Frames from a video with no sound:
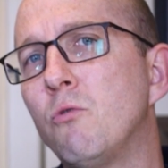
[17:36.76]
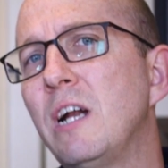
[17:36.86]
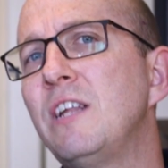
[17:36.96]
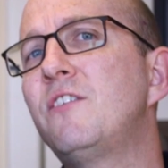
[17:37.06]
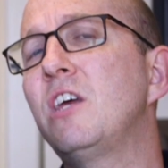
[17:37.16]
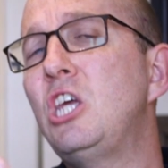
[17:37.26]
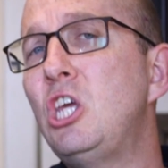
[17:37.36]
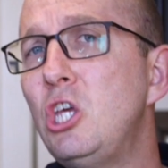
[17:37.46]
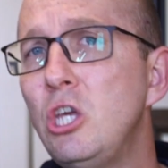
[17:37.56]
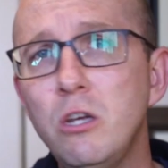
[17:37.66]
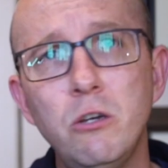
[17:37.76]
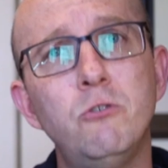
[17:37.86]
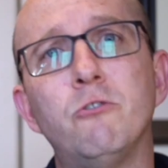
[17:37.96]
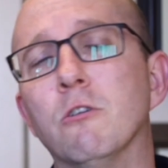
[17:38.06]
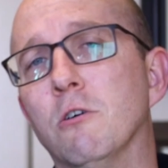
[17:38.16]
Right? It's a
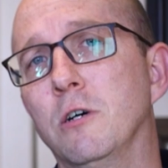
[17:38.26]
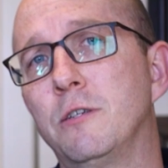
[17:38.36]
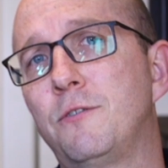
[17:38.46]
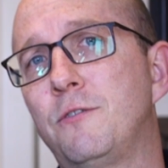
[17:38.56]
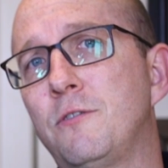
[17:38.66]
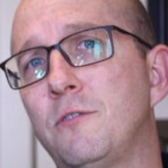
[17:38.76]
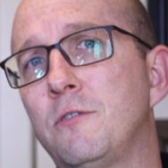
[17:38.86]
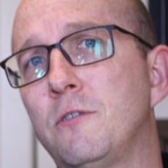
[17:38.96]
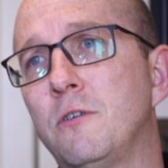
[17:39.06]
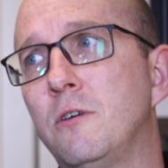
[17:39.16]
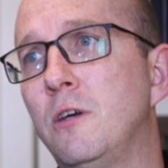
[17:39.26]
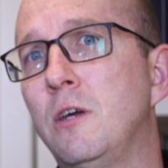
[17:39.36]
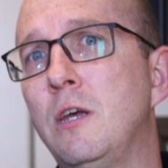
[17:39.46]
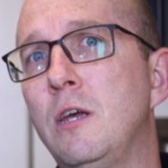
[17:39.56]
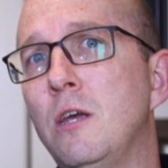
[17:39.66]
huge loss.
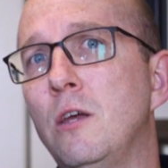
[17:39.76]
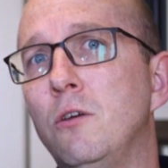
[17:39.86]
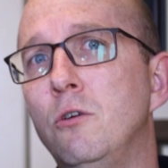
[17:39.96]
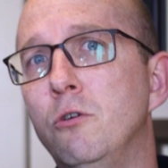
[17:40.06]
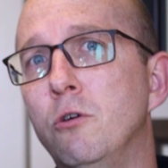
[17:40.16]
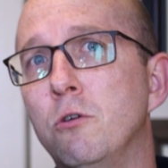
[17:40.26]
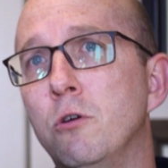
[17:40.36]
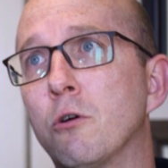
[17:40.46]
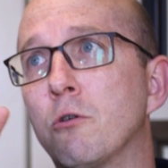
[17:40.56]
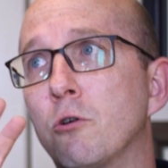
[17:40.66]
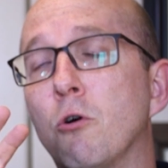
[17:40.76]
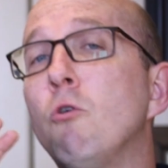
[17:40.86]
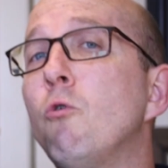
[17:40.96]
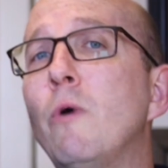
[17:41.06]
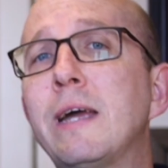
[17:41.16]
Your
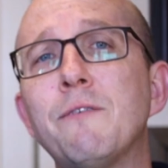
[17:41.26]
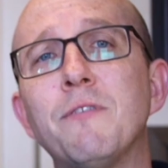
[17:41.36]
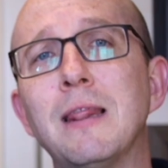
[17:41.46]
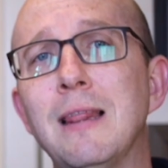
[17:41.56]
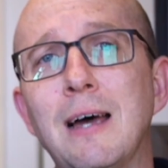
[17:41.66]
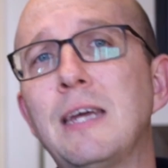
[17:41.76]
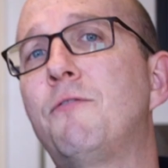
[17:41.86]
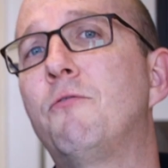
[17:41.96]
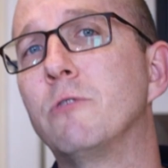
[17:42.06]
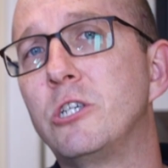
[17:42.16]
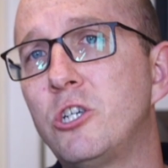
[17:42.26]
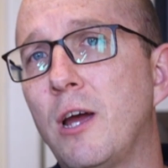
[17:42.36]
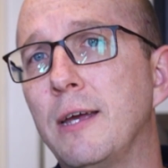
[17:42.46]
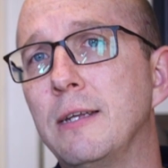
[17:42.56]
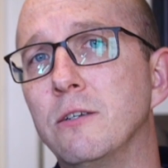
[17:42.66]
whole way of life would
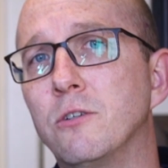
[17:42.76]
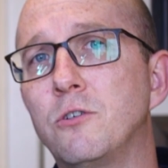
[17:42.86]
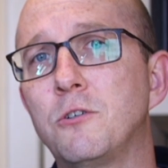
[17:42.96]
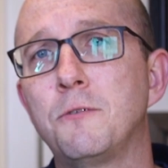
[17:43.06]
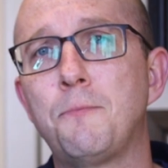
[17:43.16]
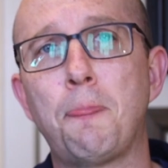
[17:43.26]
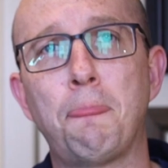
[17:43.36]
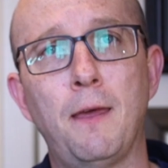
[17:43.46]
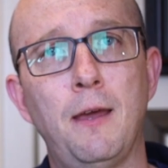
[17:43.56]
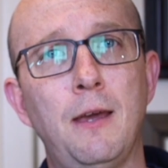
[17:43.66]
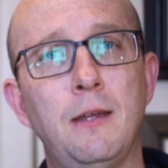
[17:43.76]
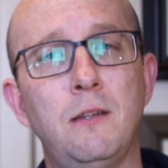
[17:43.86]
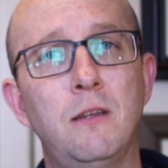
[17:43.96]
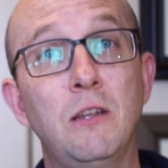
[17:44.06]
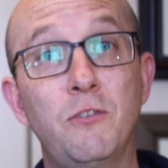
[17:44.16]
change. And
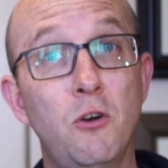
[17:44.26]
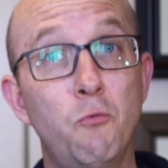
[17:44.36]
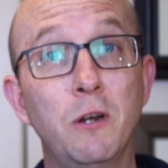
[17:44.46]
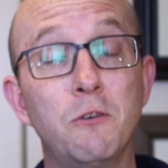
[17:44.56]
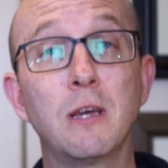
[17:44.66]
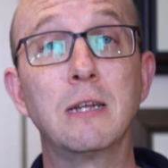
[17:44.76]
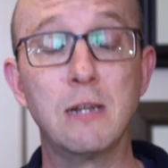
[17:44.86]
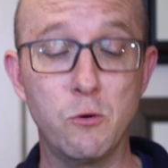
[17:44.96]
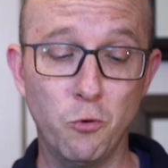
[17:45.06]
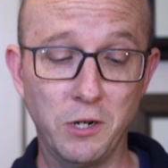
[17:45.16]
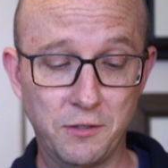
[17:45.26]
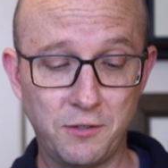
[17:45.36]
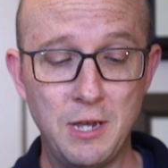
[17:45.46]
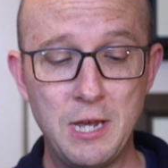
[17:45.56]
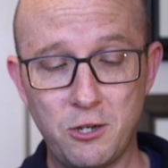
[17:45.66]
it's no wonder they didn't
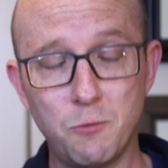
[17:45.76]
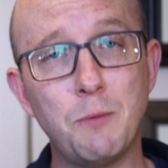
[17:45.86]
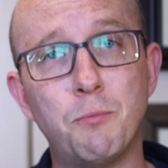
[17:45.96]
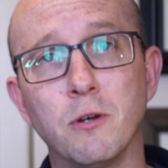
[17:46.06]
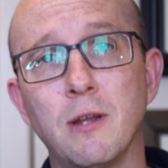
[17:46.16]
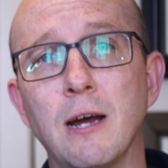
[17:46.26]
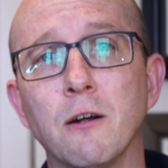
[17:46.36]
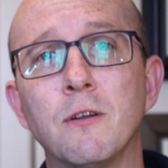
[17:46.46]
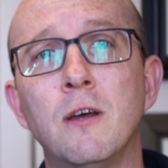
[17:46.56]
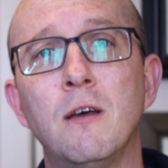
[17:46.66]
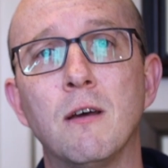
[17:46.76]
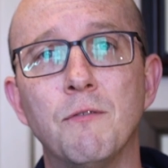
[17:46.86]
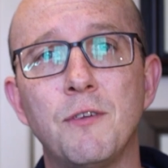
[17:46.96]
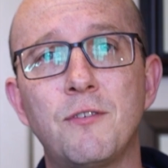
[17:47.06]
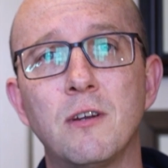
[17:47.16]
want to be put out
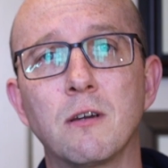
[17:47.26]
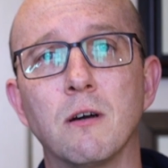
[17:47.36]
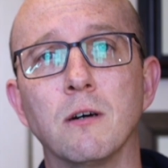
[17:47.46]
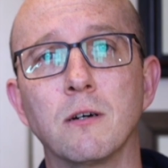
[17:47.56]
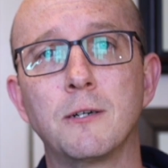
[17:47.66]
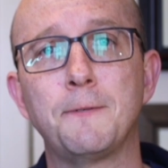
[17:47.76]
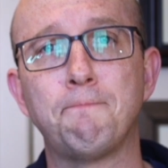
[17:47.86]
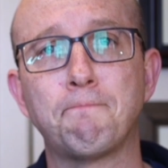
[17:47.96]
of the synagogue.